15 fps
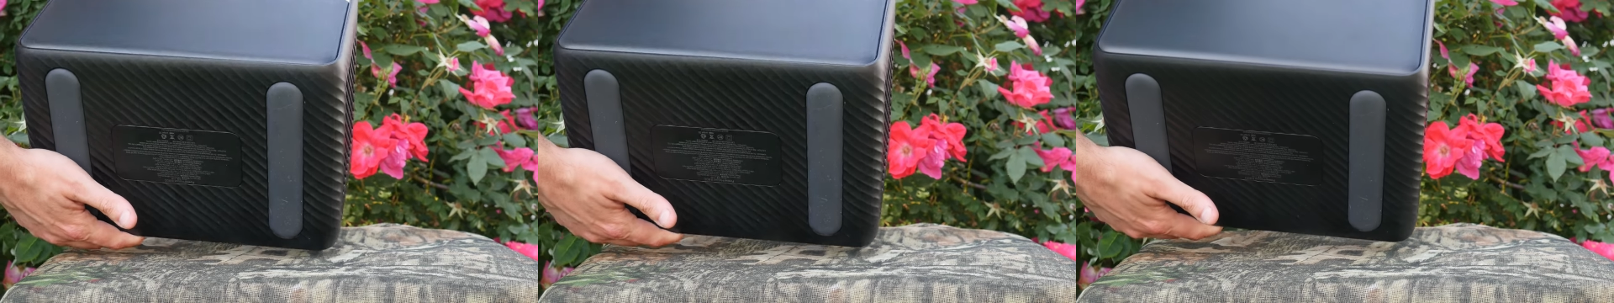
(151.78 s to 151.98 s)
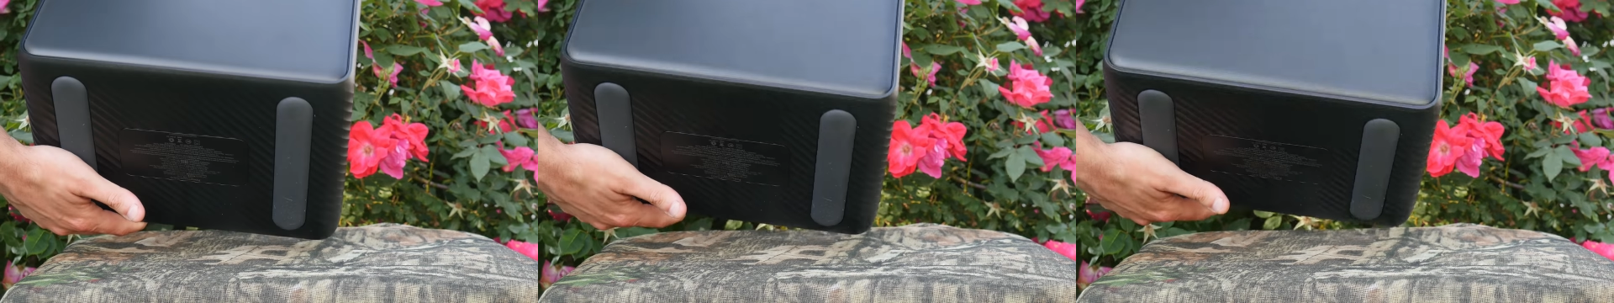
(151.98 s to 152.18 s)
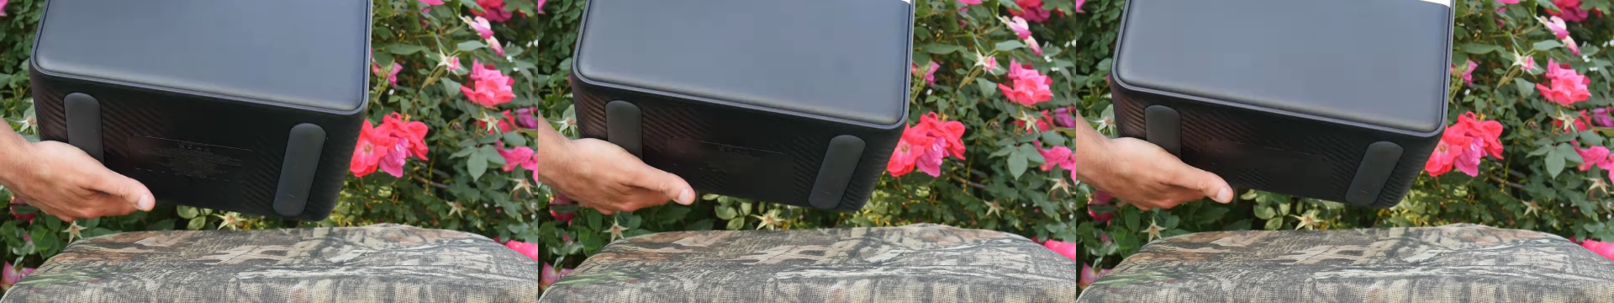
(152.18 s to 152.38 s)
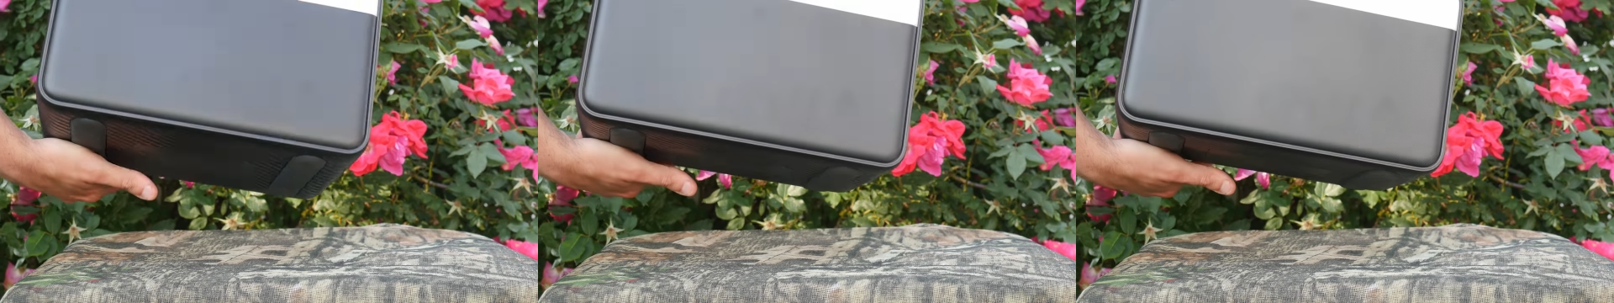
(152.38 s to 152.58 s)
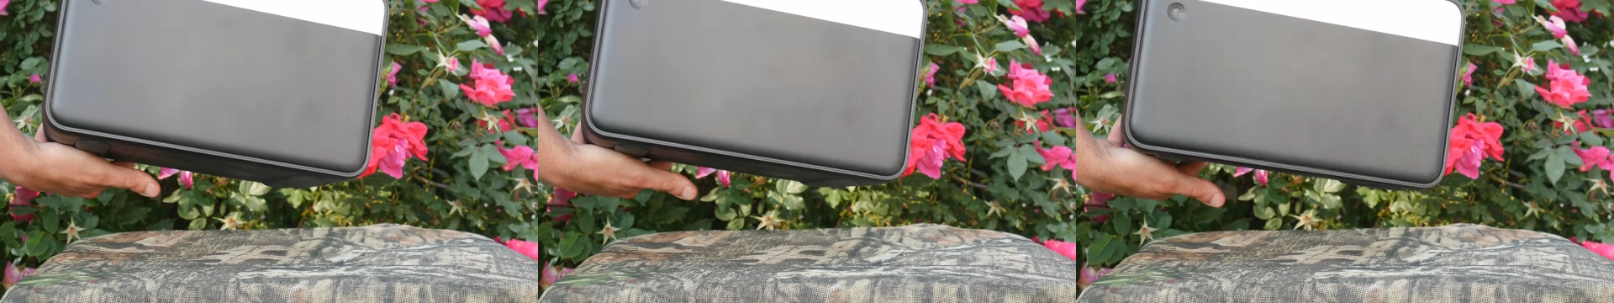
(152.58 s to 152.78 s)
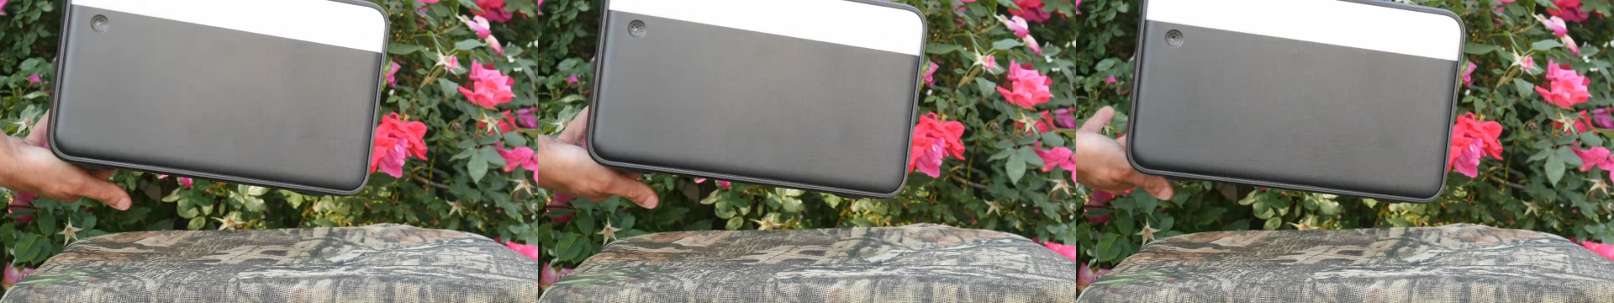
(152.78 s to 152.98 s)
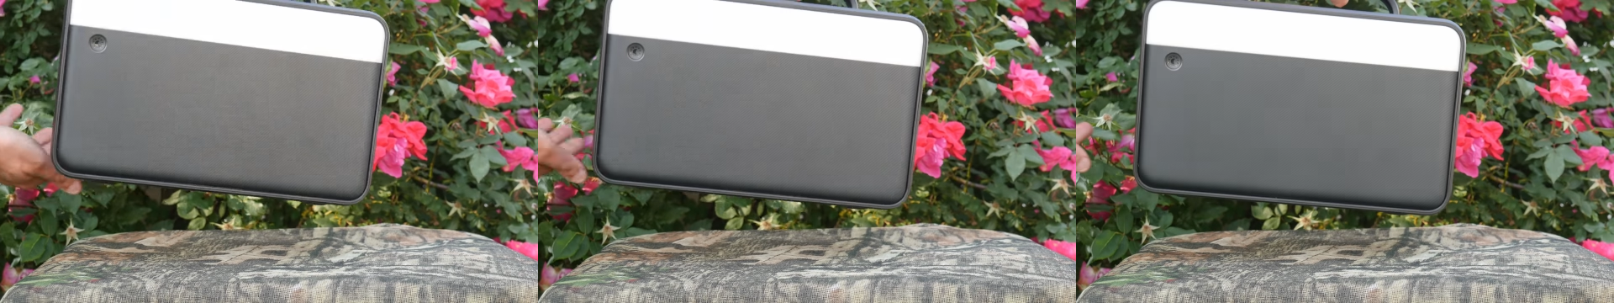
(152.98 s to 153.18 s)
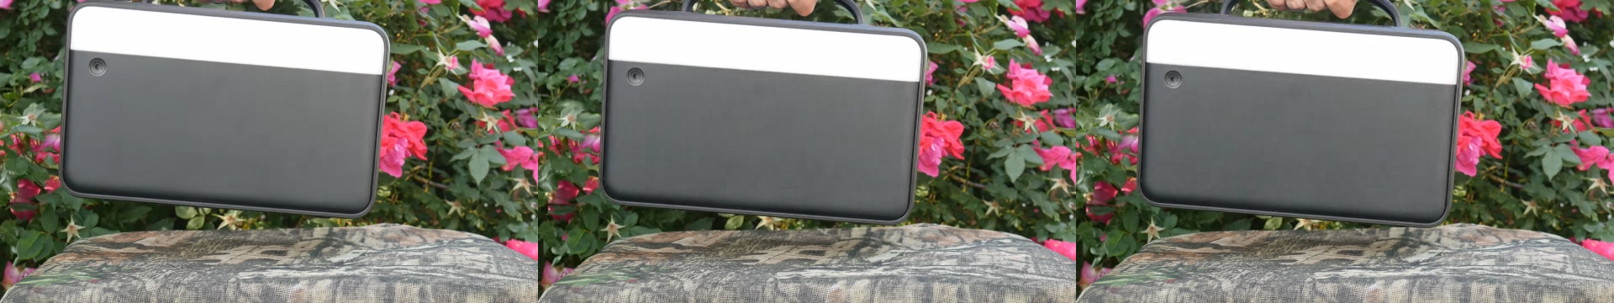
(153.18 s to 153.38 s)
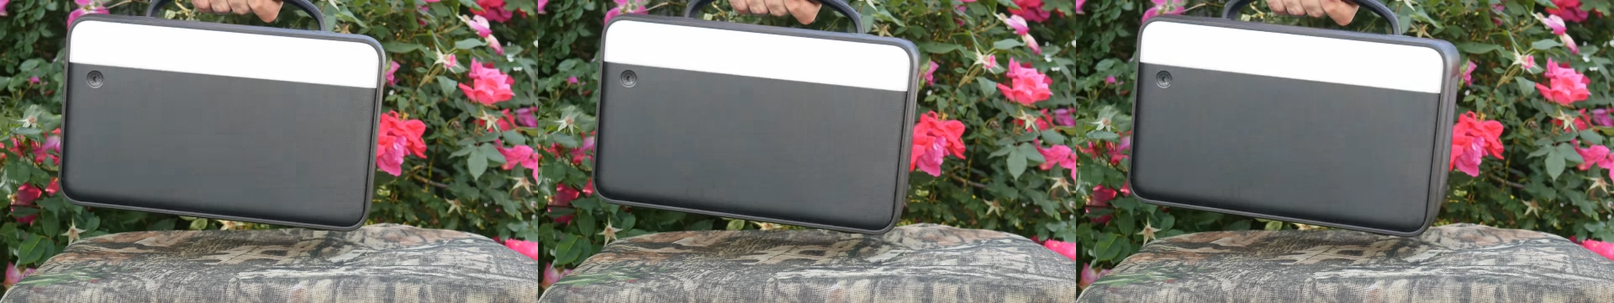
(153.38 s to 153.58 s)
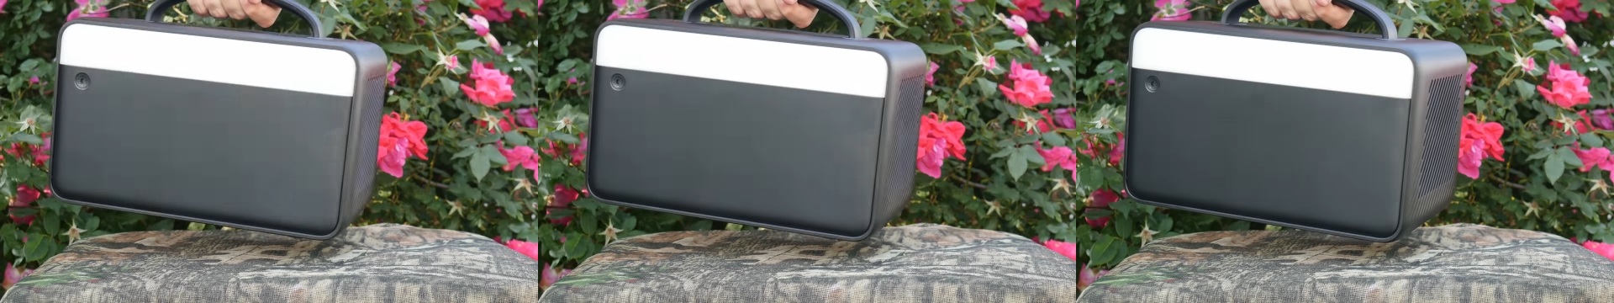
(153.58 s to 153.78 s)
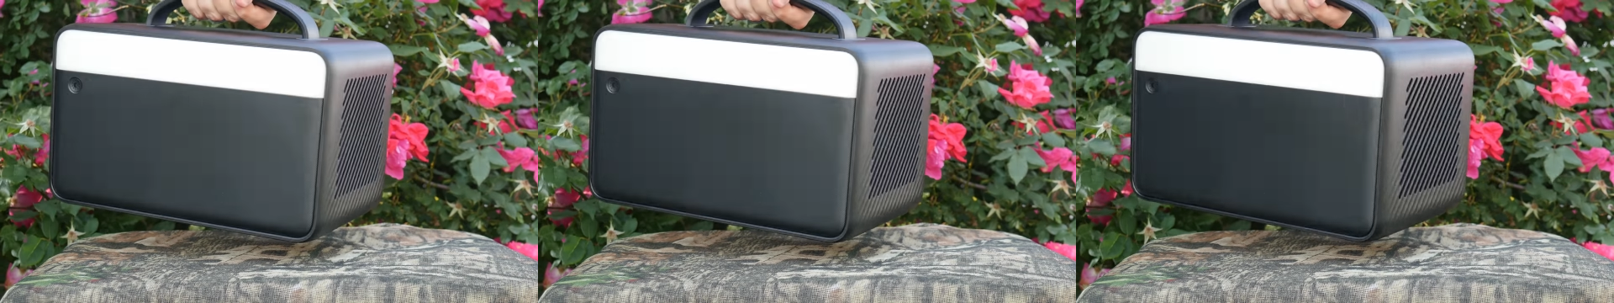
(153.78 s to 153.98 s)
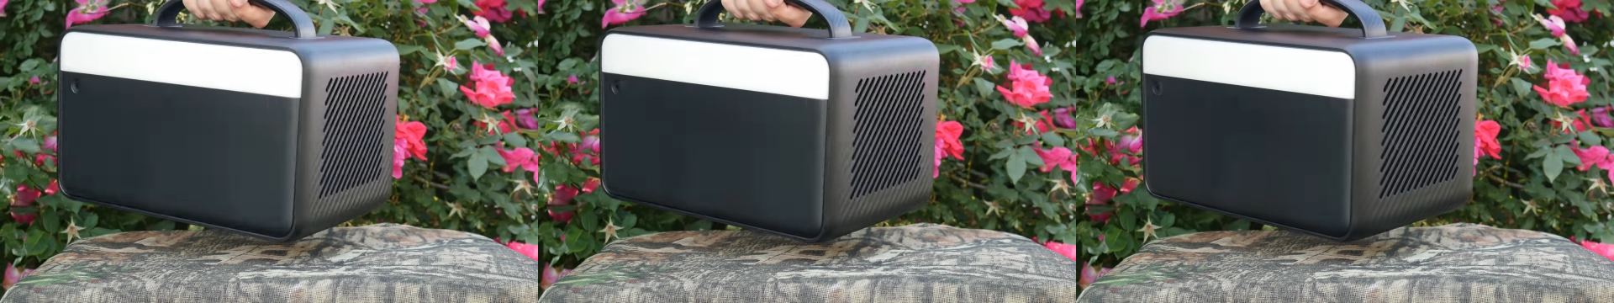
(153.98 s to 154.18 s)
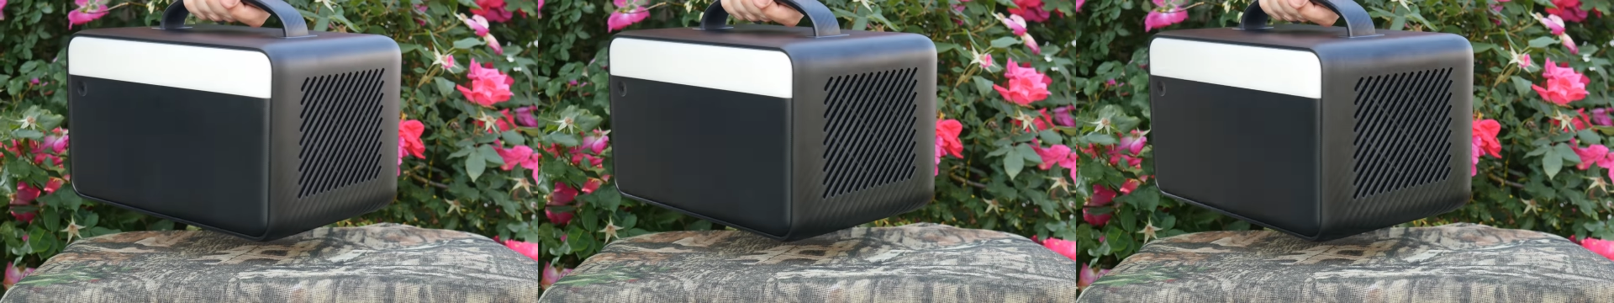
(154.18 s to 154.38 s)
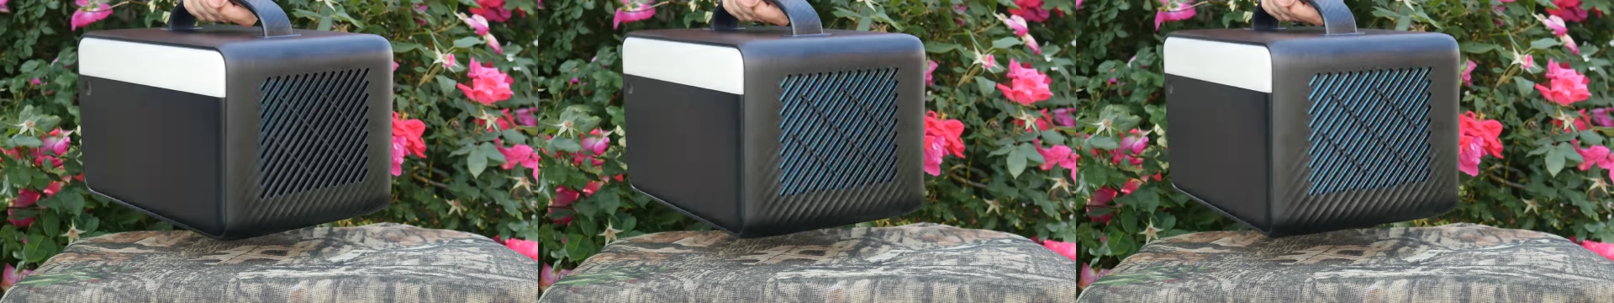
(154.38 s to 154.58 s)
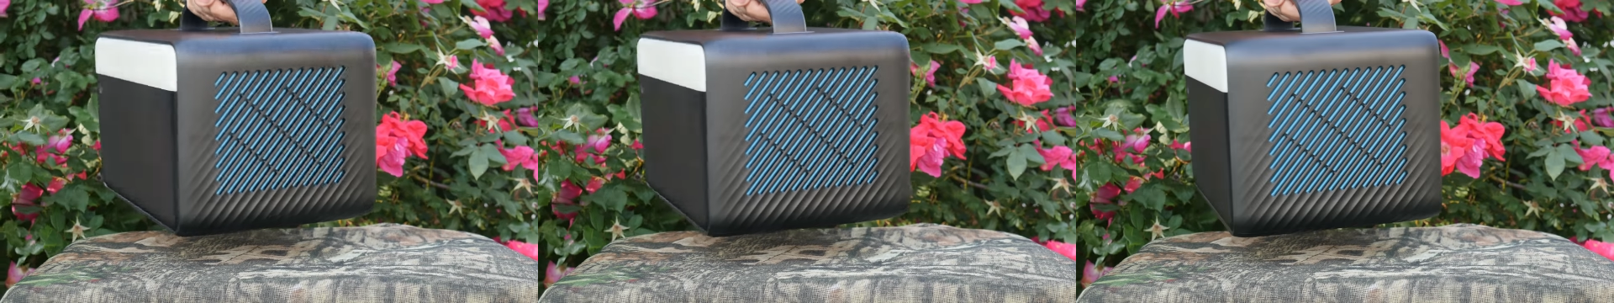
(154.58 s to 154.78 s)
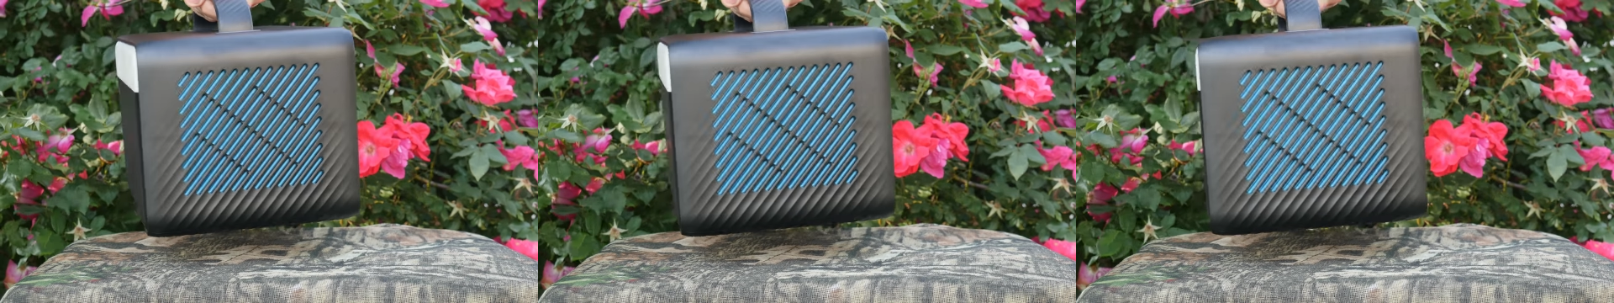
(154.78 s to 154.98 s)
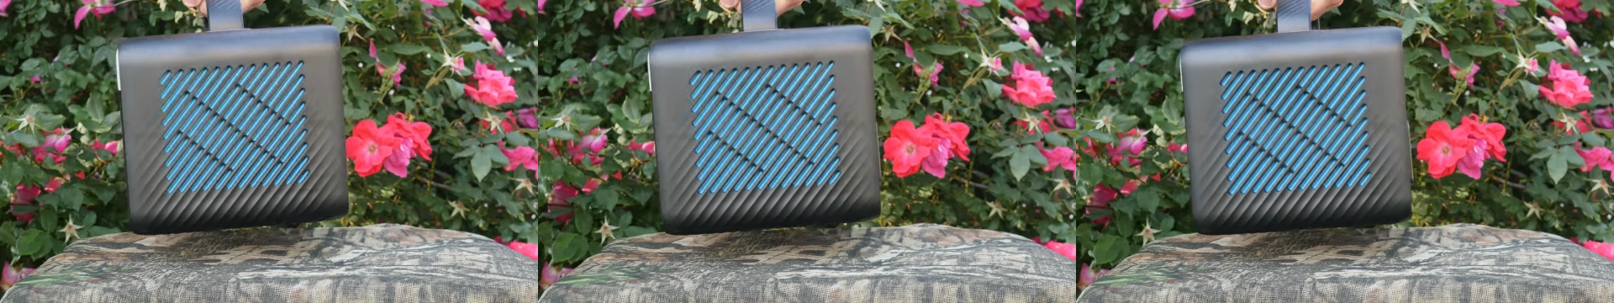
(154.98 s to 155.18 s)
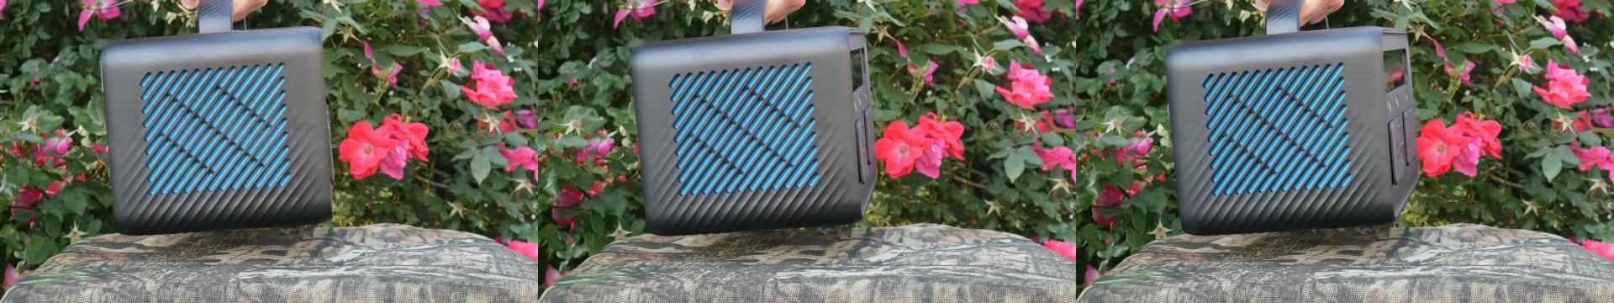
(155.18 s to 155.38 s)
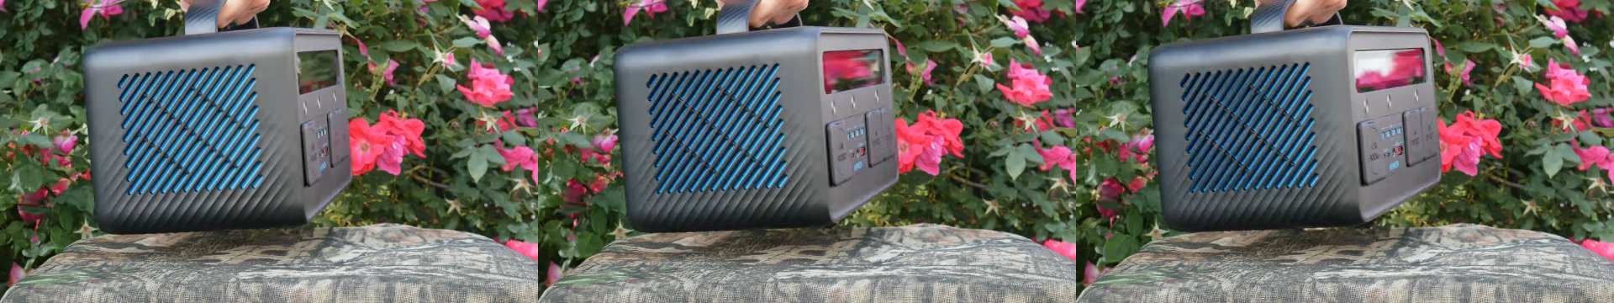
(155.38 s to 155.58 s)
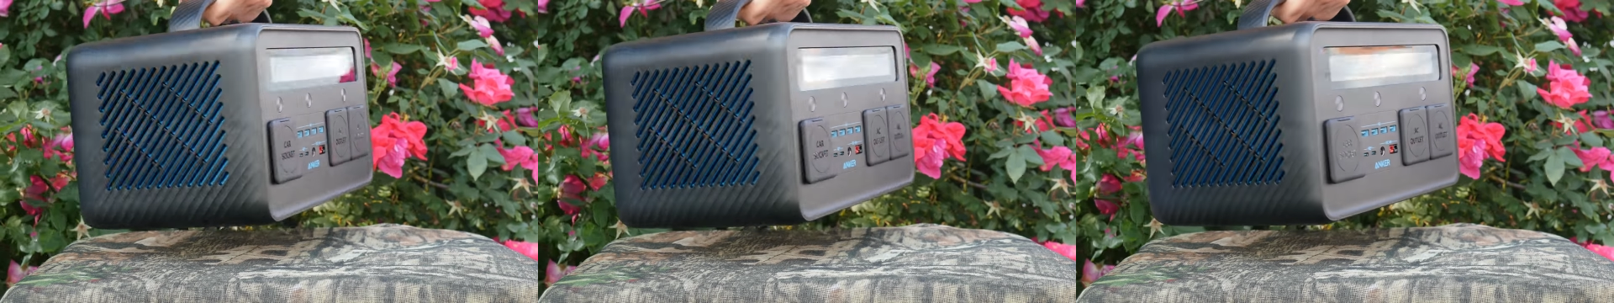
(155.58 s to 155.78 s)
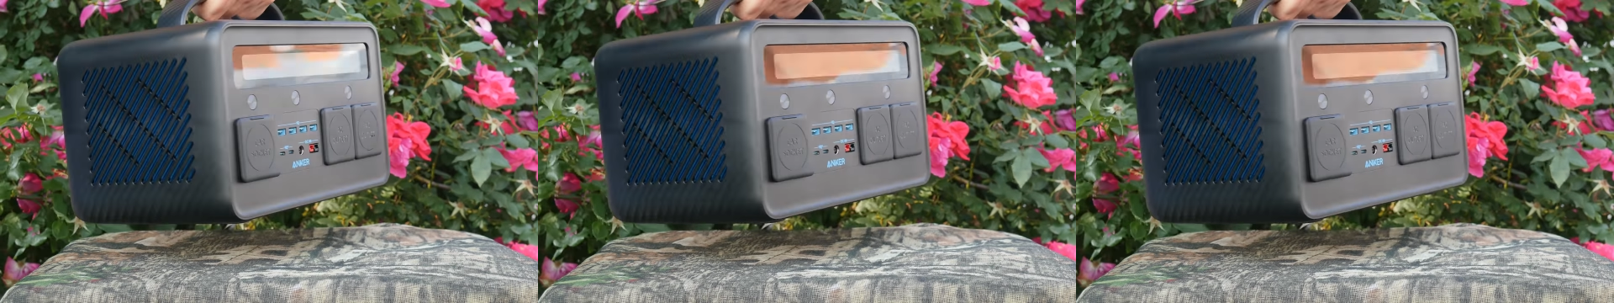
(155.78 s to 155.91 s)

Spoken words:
No face is visible, so there are no lips to read.